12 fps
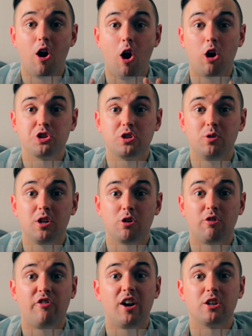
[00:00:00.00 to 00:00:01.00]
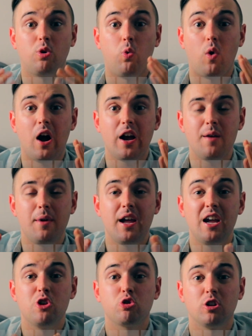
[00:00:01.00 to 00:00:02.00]
Also in here you'll find Quiet by
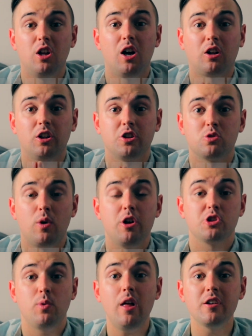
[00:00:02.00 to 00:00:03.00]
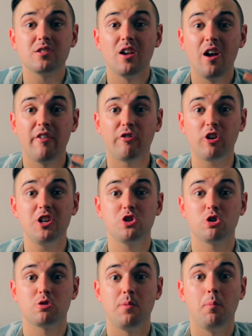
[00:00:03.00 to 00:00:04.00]
Adrian Laughlin as well as
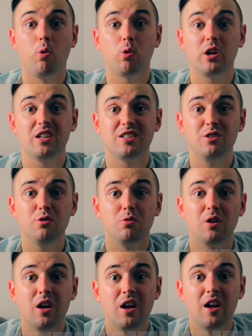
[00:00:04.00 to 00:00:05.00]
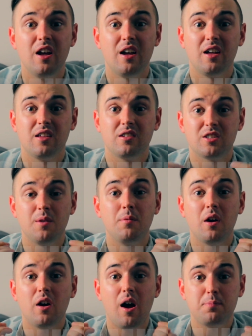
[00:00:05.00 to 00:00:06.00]
Fraser's Memoria 2.
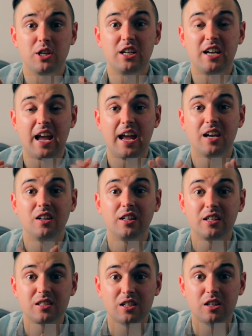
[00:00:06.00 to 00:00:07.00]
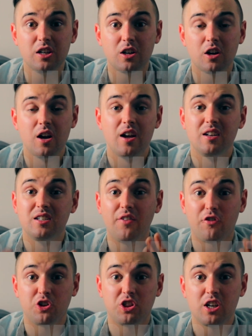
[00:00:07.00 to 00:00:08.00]
Some updated handlings in here,
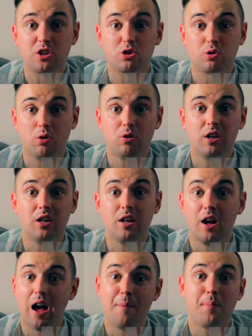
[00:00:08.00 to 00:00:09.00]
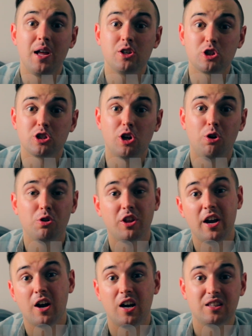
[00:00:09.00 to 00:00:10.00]
different things thrown in, a pinch of salt
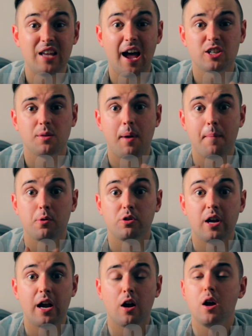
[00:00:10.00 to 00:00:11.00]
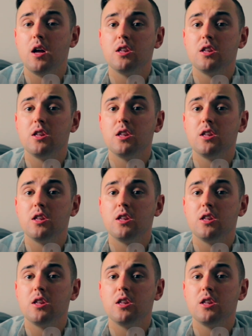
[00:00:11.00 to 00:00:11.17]
there, a dash of pepper there,